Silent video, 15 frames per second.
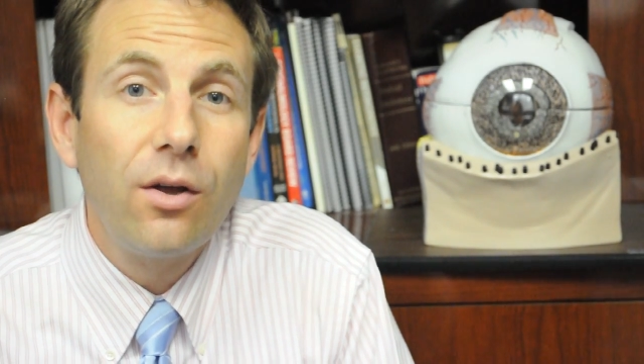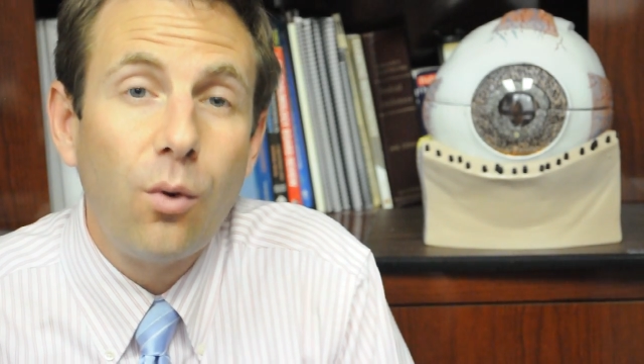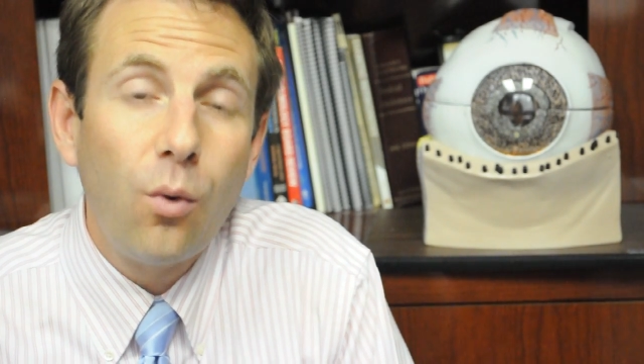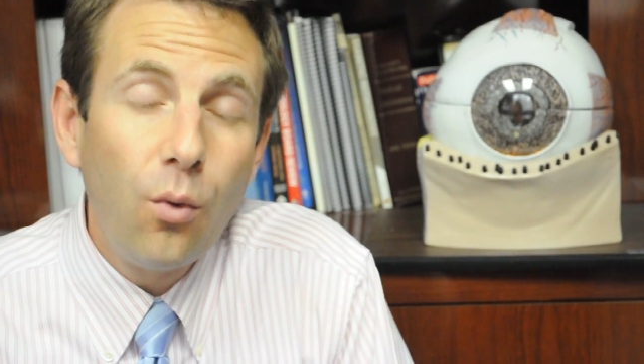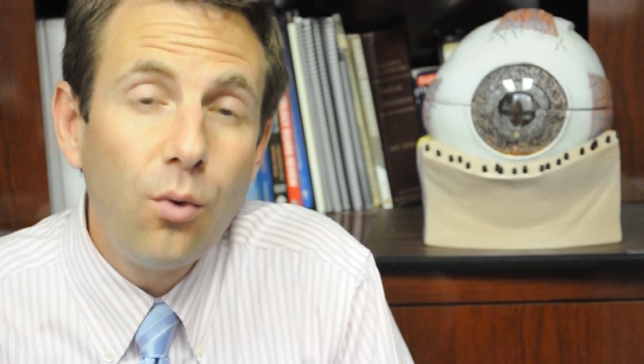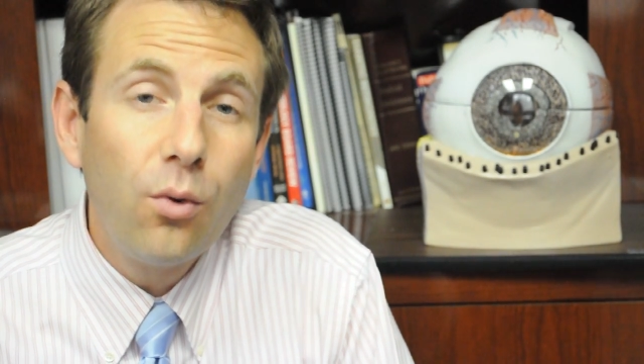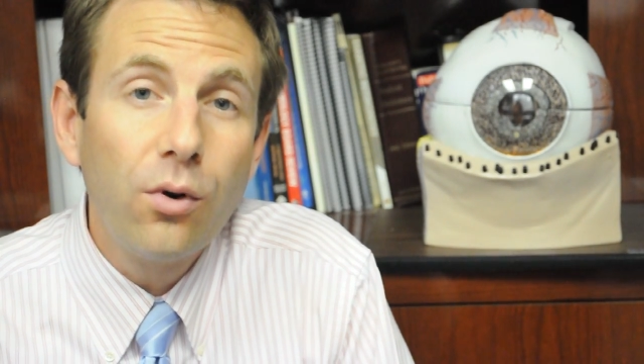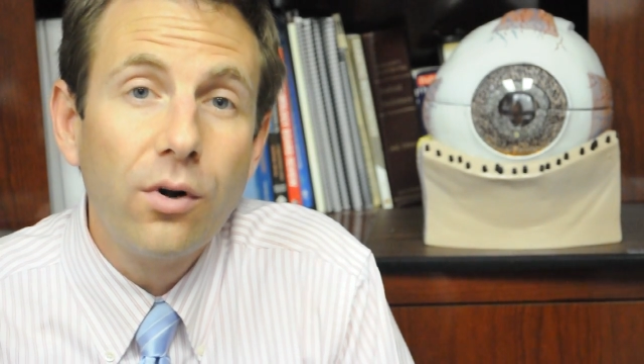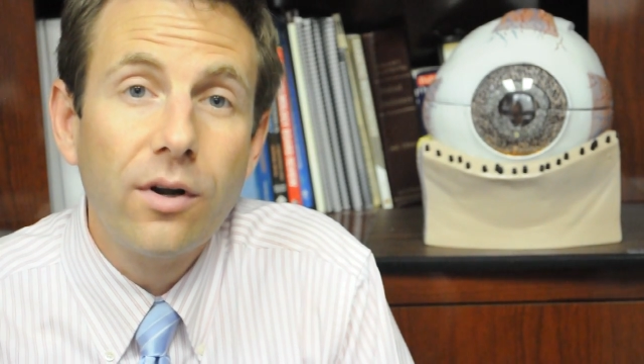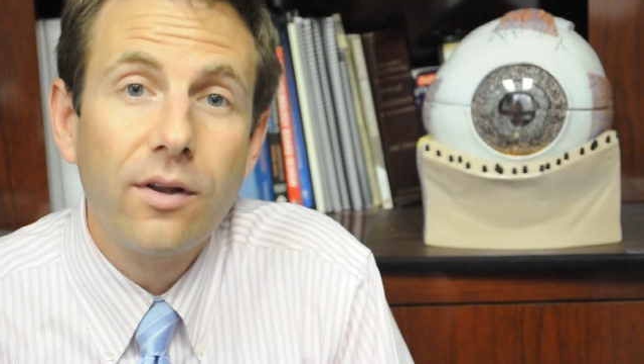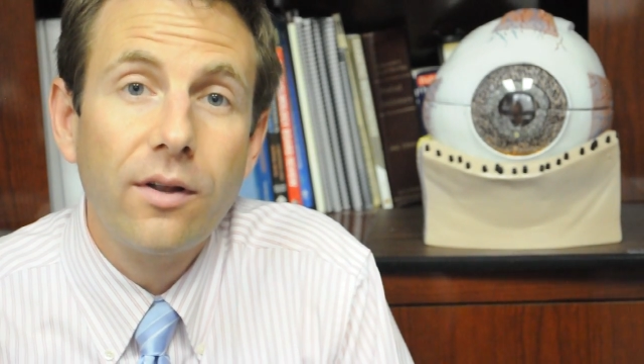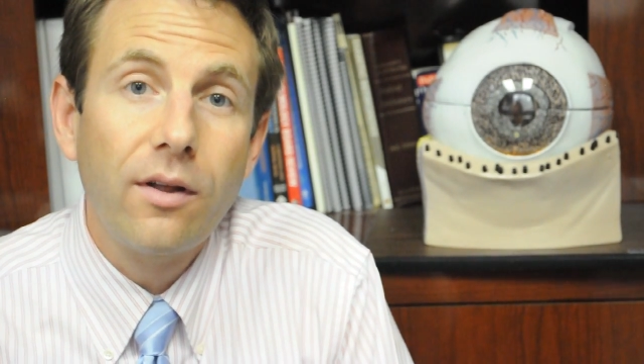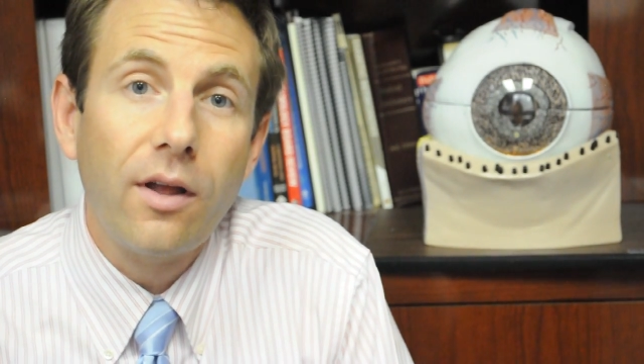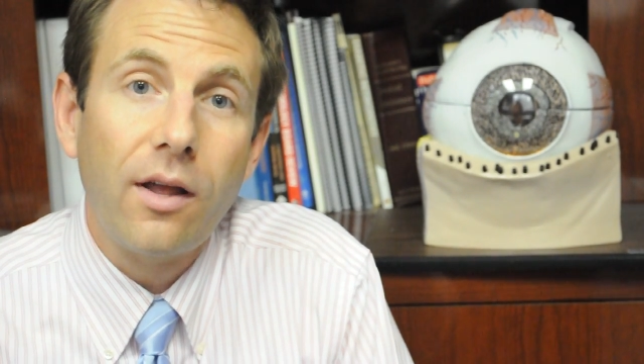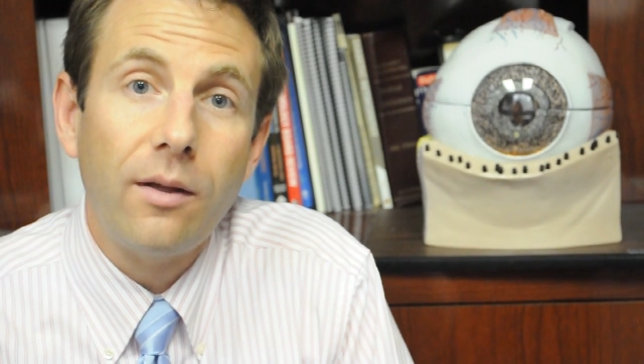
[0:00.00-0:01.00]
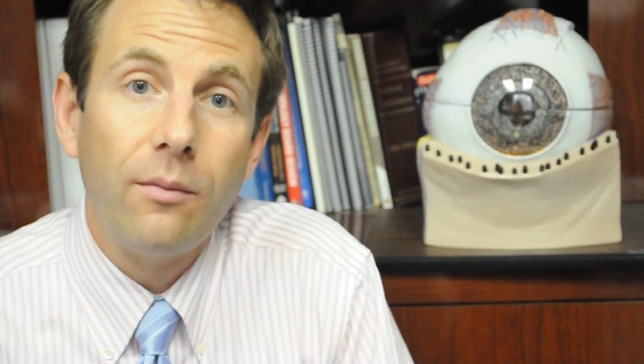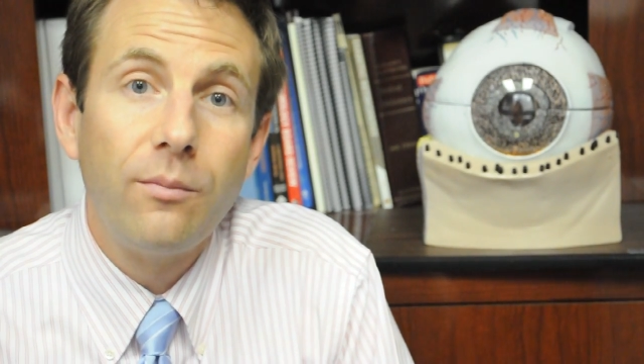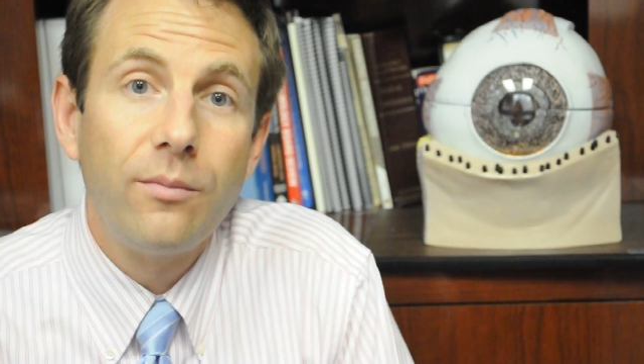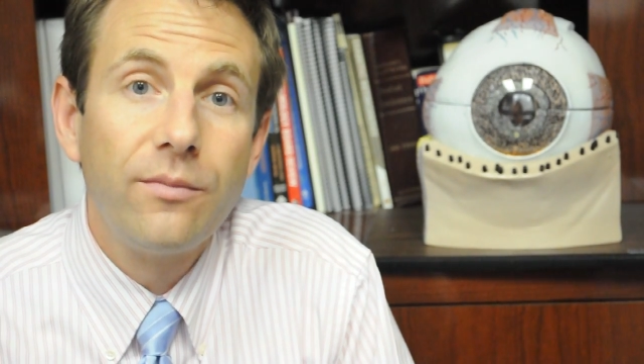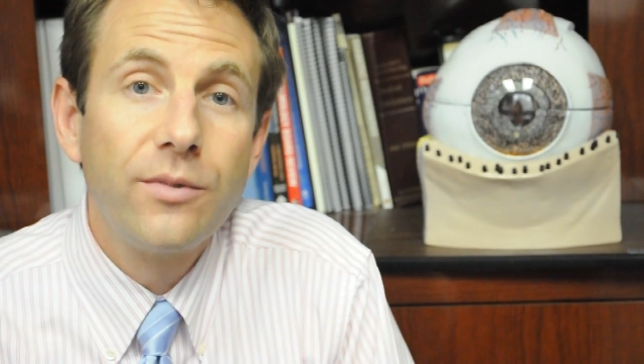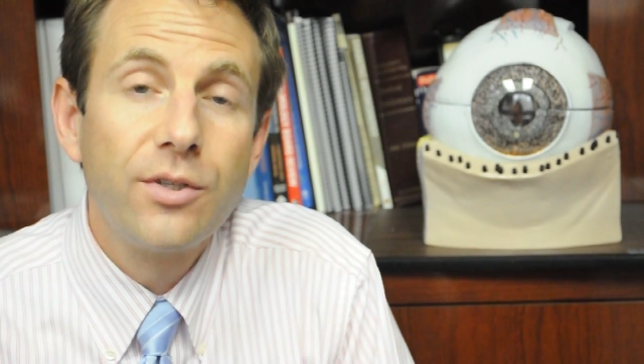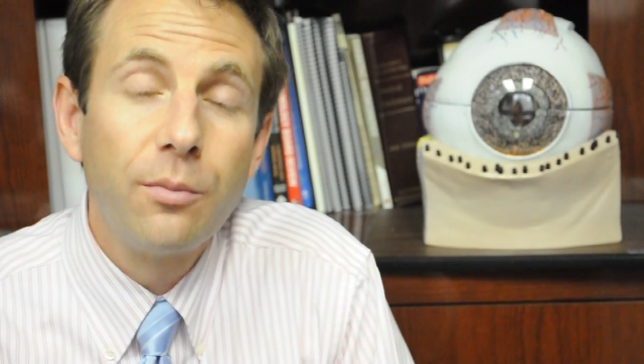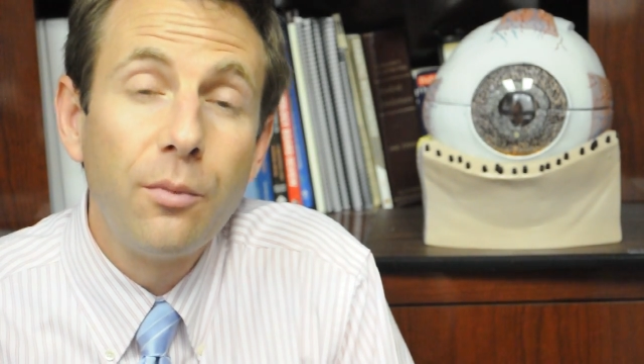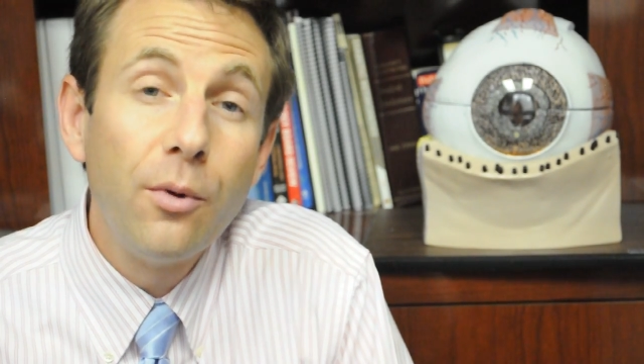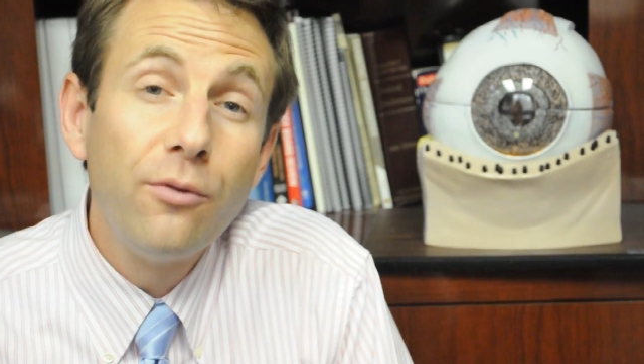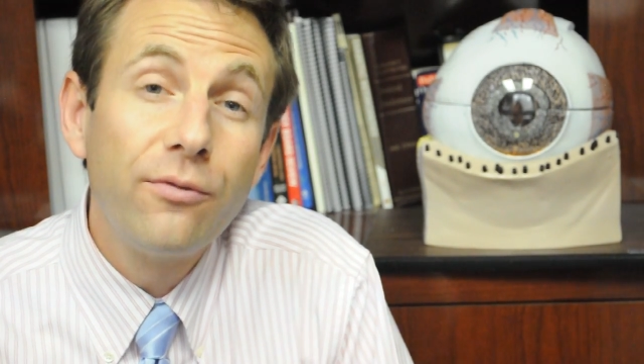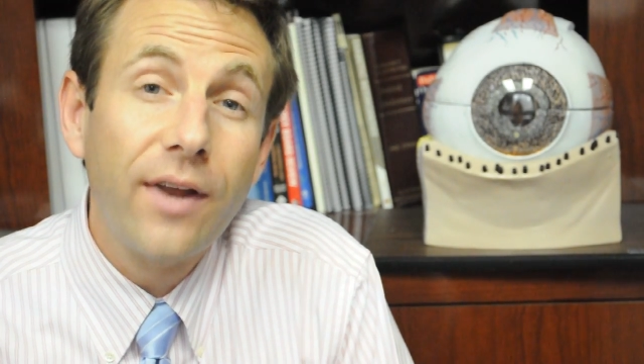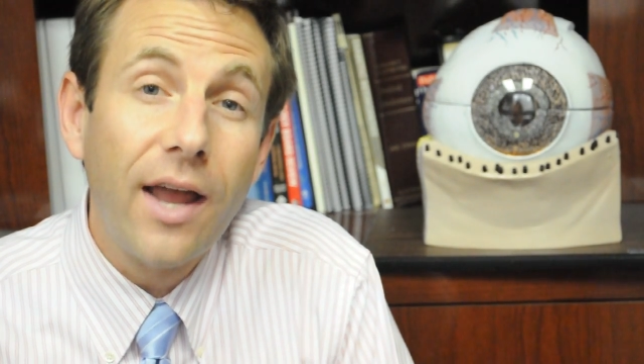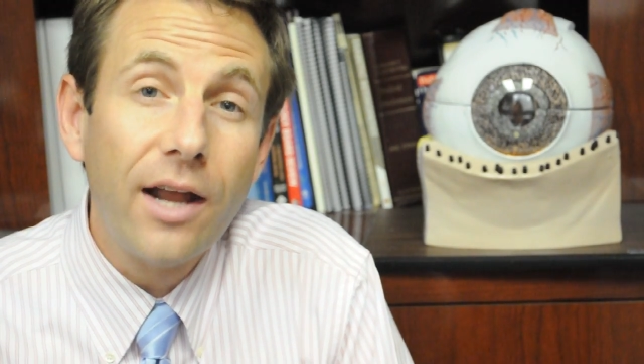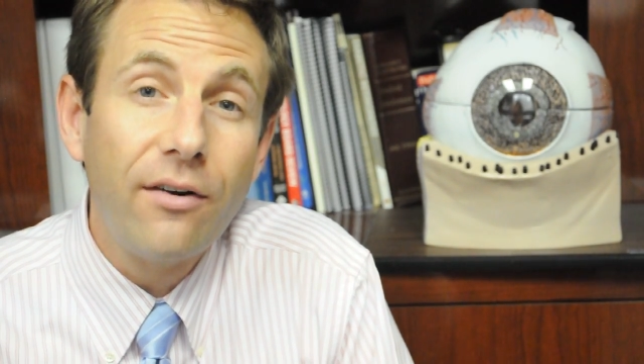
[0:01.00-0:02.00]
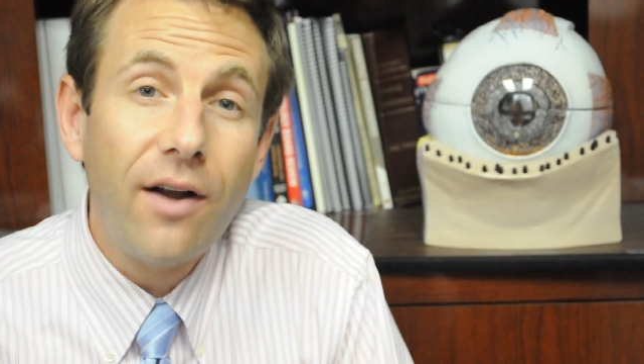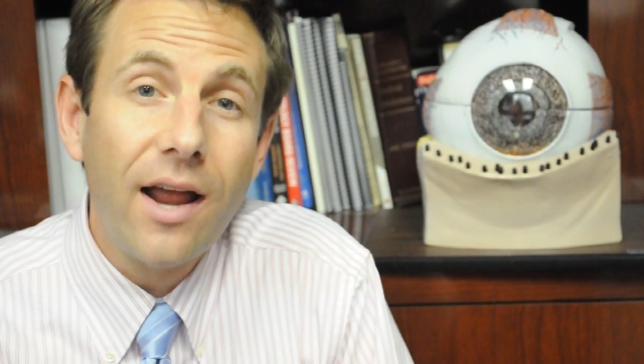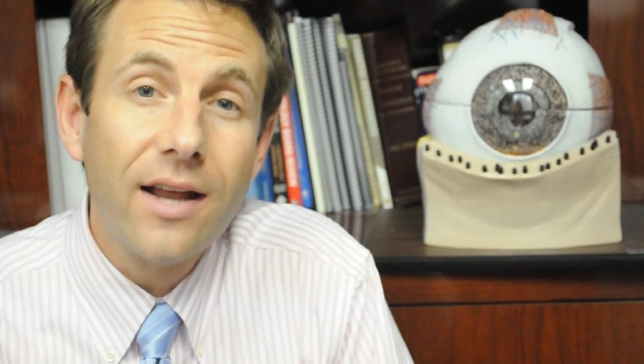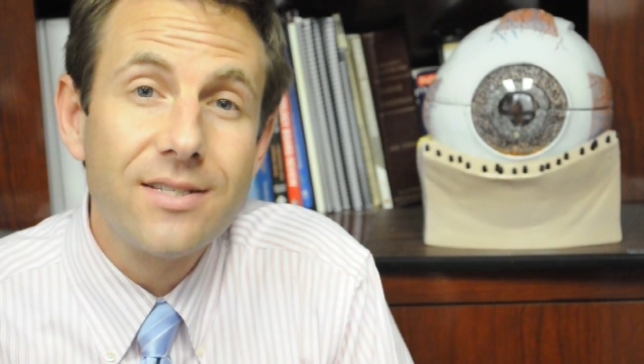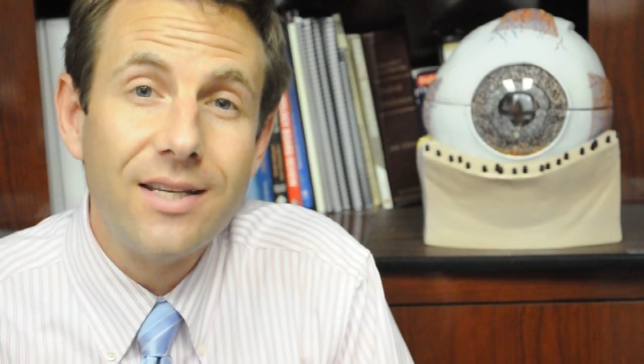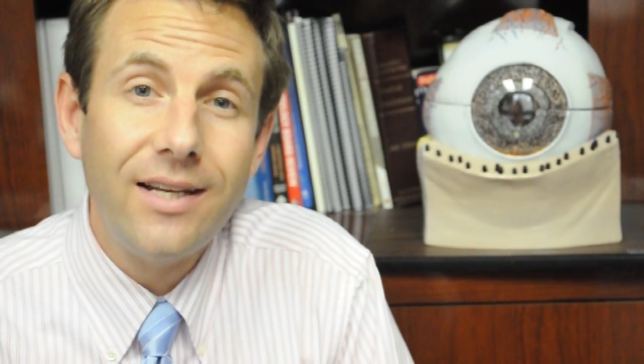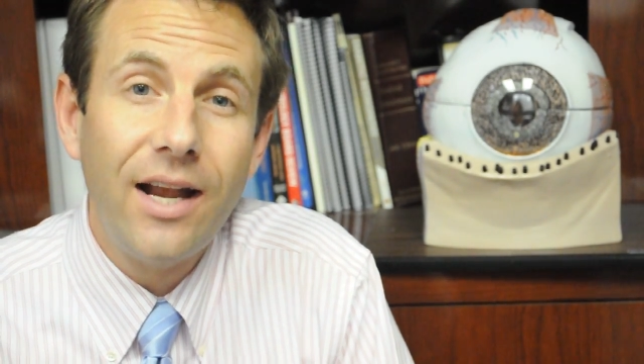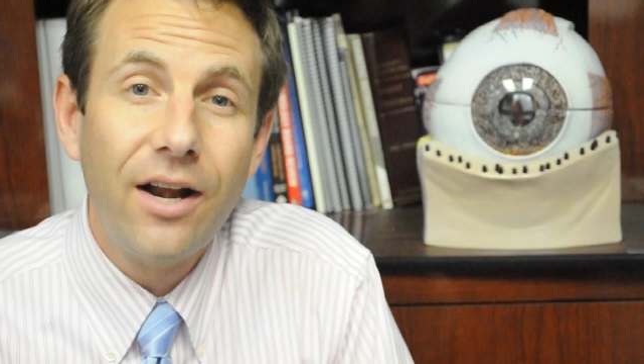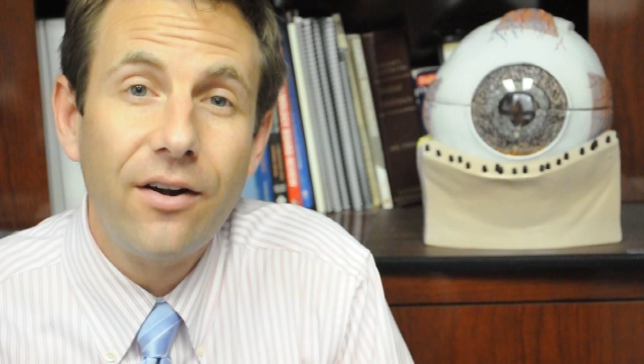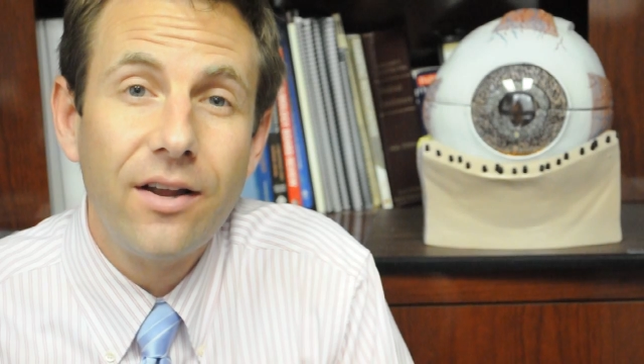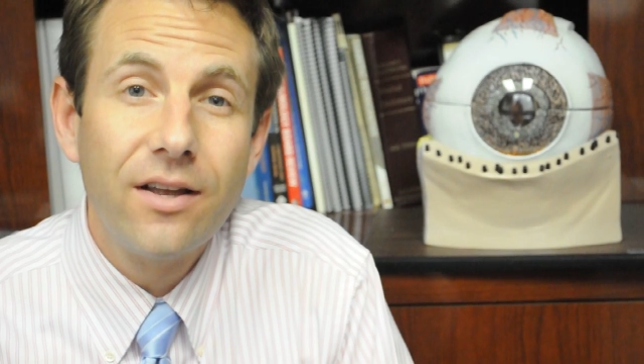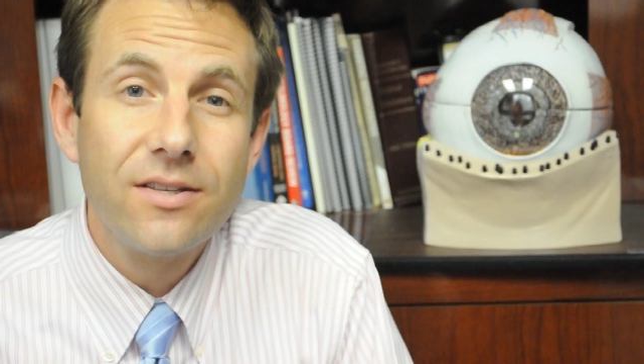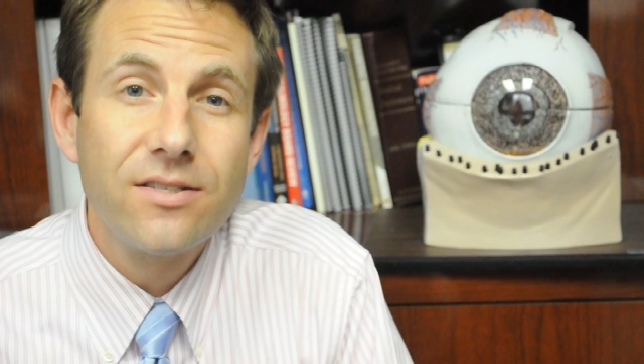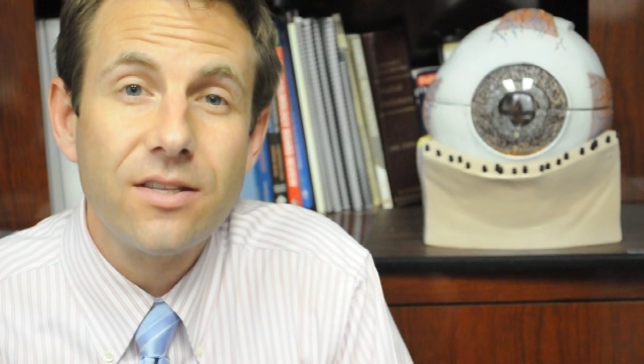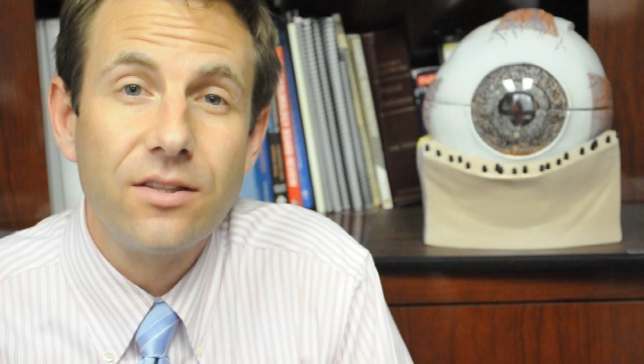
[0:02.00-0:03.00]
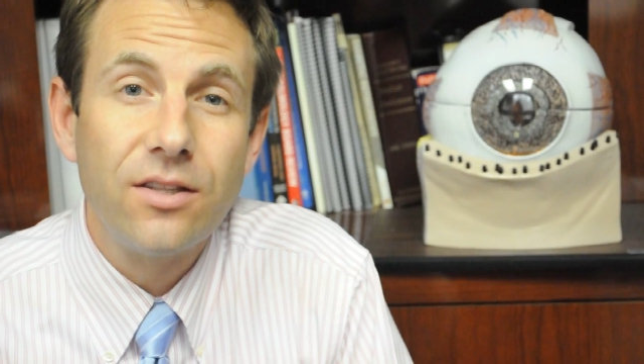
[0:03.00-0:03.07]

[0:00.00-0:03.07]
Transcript: or uh, to remove cataracts in areas